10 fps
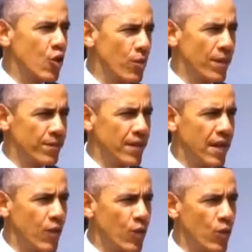Cuba,
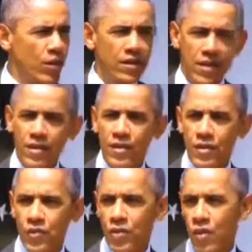and we will continue to
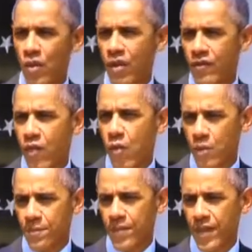do so going
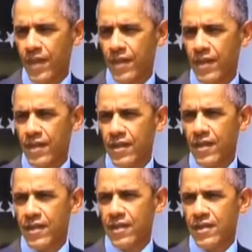forward.
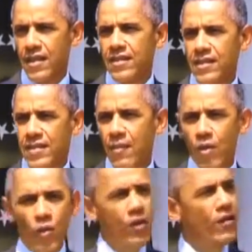Since
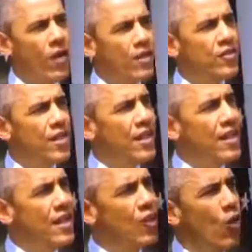December, we've already
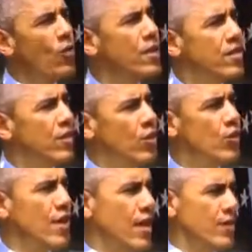seen enormous
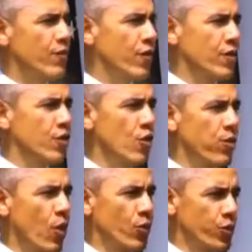enthusiasm for this new
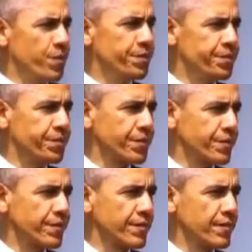approach.
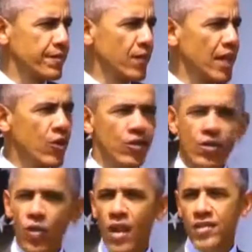Leaders
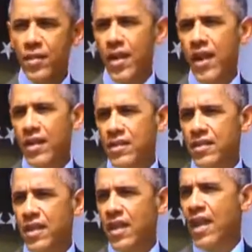across the
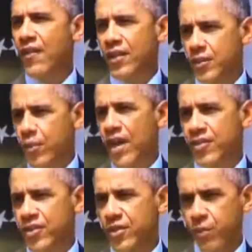Americas have
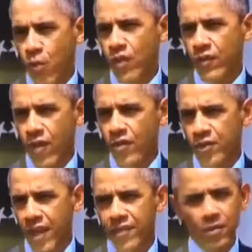expressed support for our
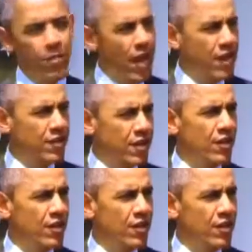change in policy.